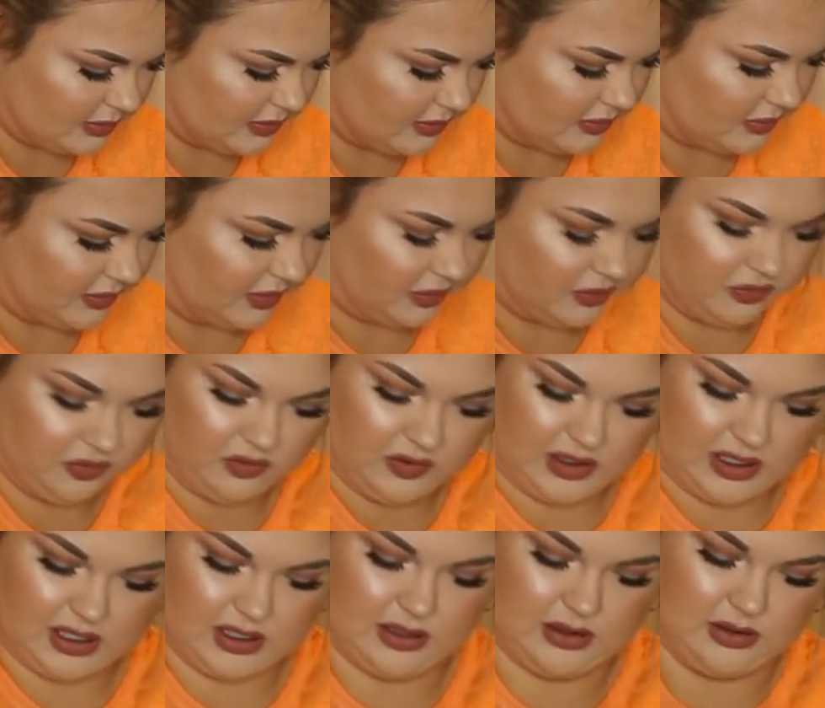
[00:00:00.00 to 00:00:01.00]
so they'll fit
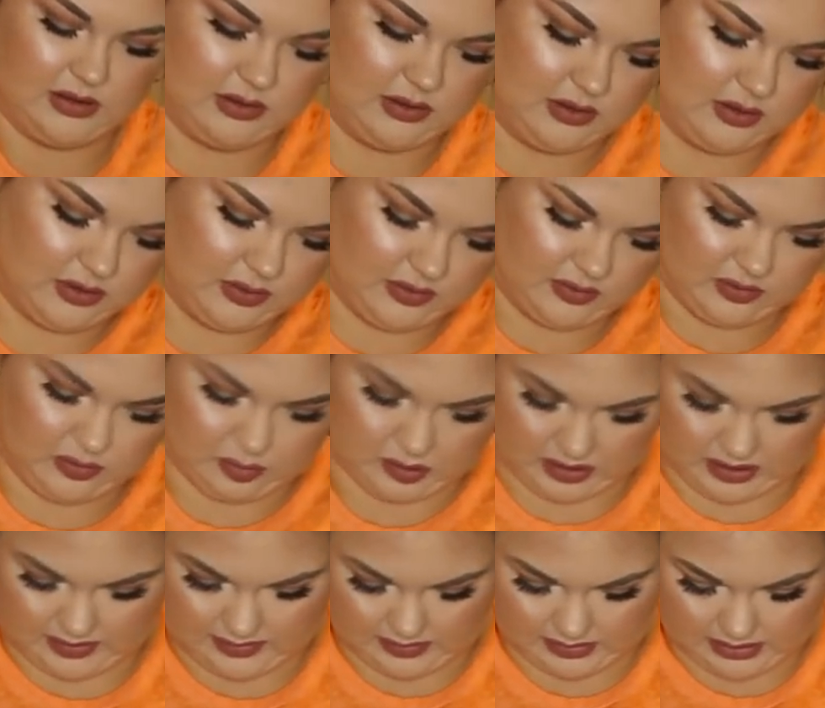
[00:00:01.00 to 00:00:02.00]
in super
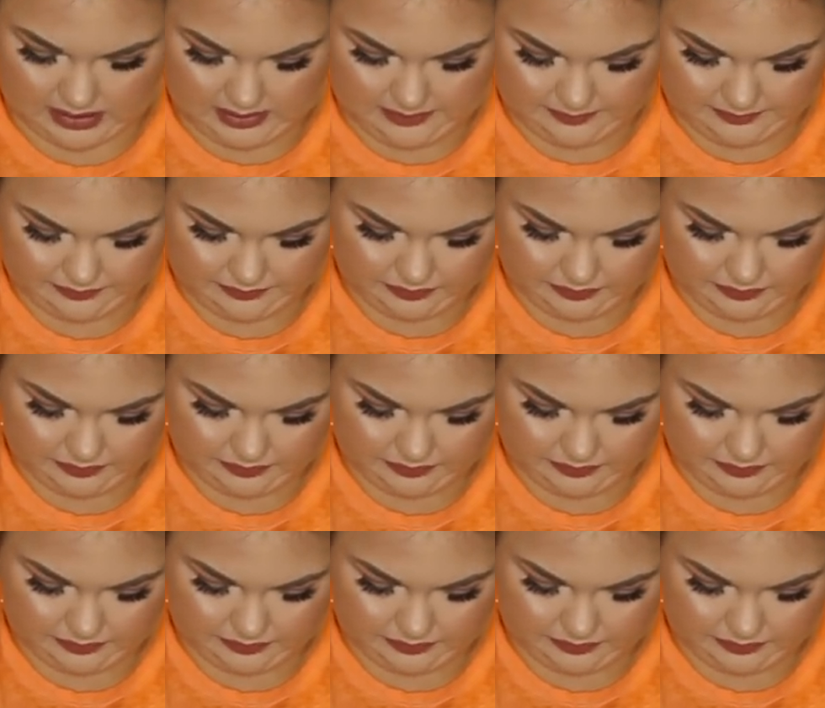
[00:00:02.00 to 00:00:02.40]
easily.